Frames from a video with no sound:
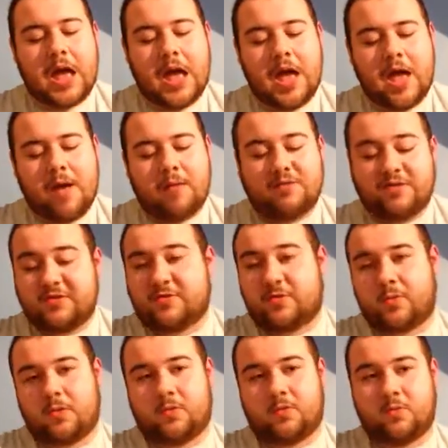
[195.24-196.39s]
and this
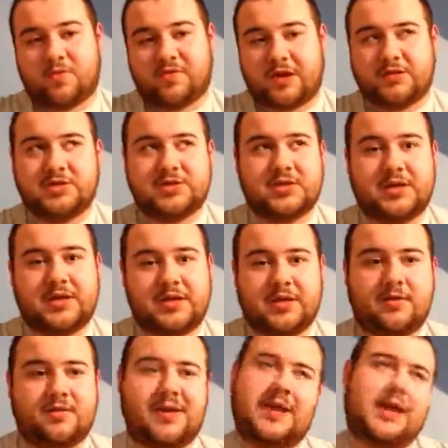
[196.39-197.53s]
one was actually
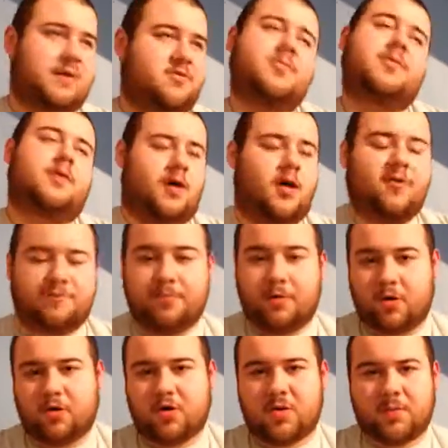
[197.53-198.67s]
the announcement of
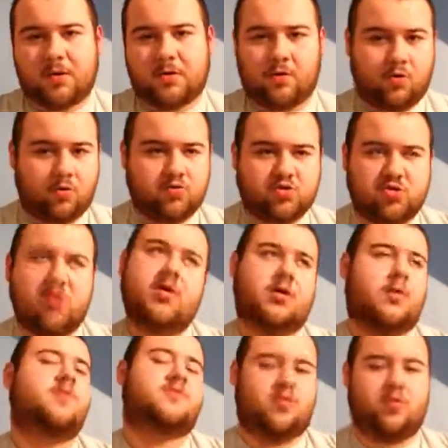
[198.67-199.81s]
Pokemon Ultra
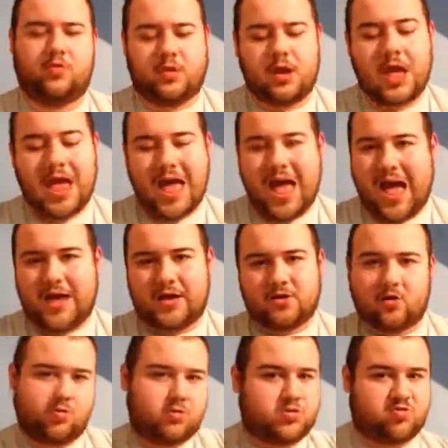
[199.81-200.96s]
Sun and
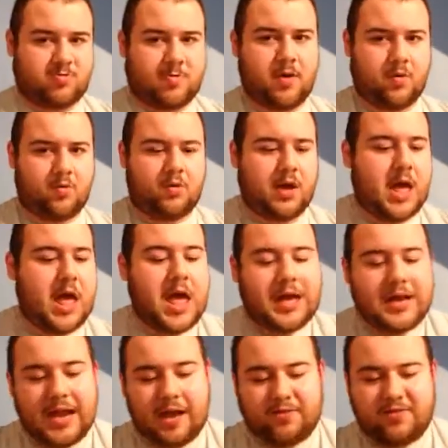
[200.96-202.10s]
Ultra Moon.
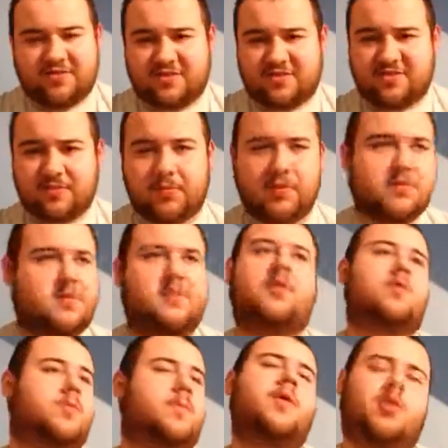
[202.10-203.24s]
Now, this is similar
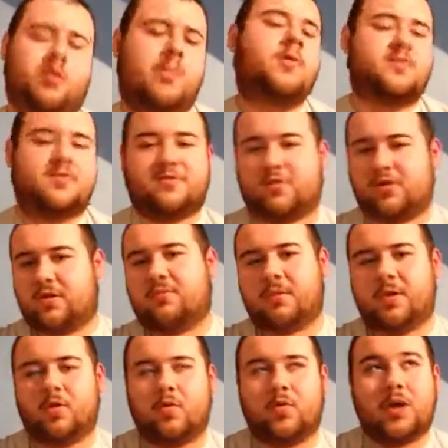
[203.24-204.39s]
to Pokemon Sun and
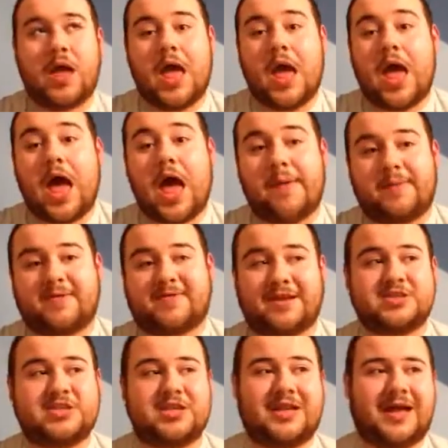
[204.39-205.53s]
Moon, but it's
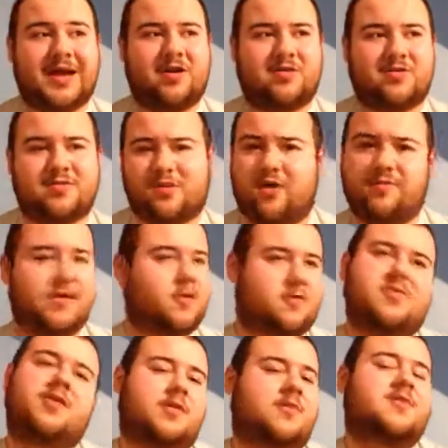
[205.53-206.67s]
actually like on a sort of
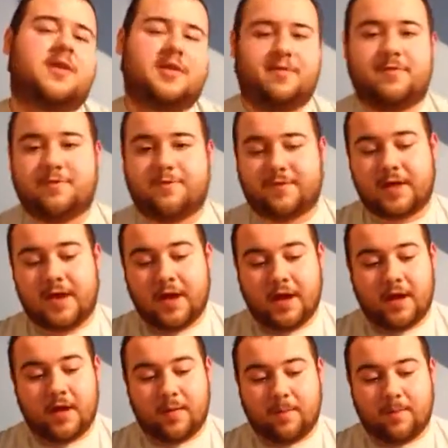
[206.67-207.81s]
alternative,
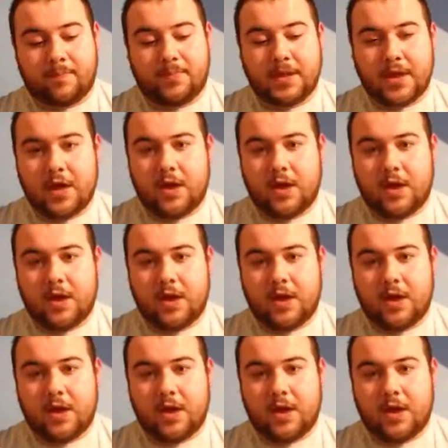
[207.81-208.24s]
sort